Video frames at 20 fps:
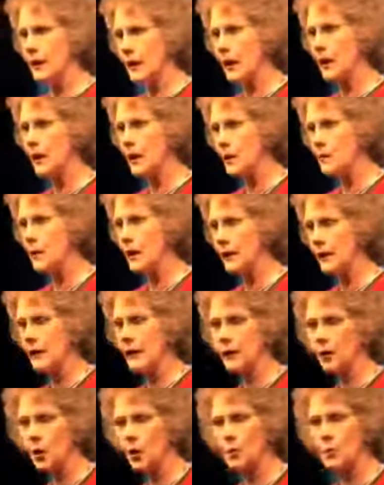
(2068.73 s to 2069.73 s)
they can't come out of
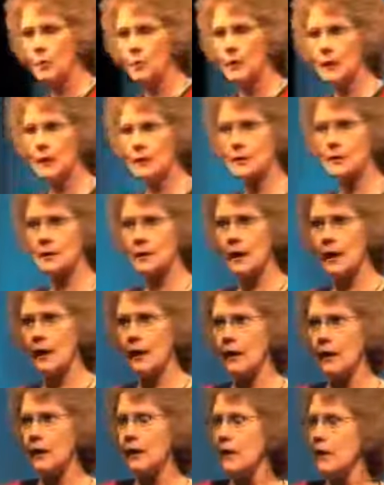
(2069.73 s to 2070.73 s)
that coma because of
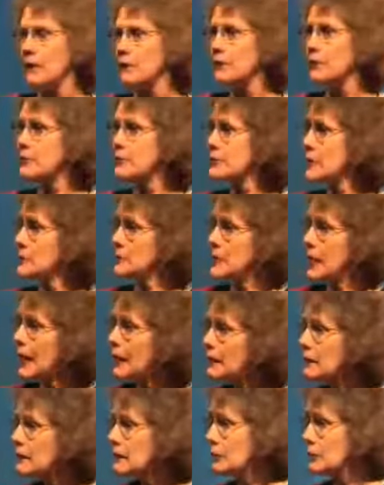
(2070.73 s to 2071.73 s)
that. Folks, I'm
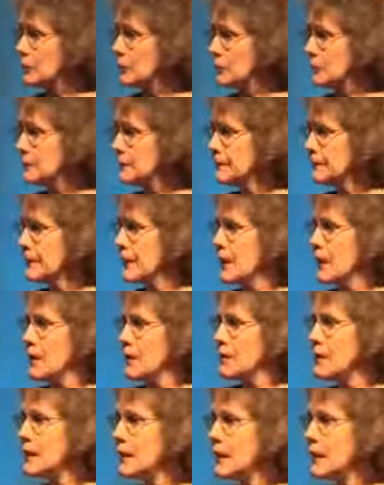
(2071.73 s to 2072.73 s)
telling you,
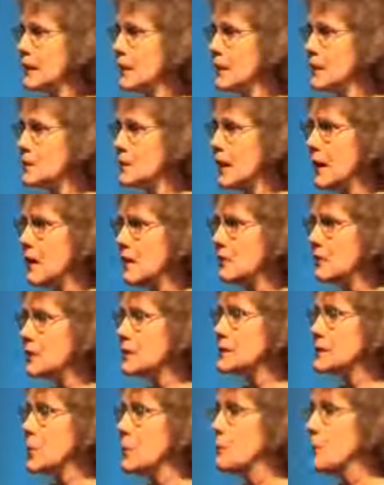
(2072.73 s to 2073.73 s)
they can't come out
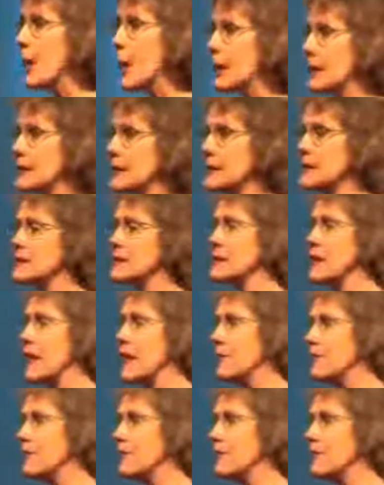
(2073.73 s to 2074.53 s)
because their body doesn't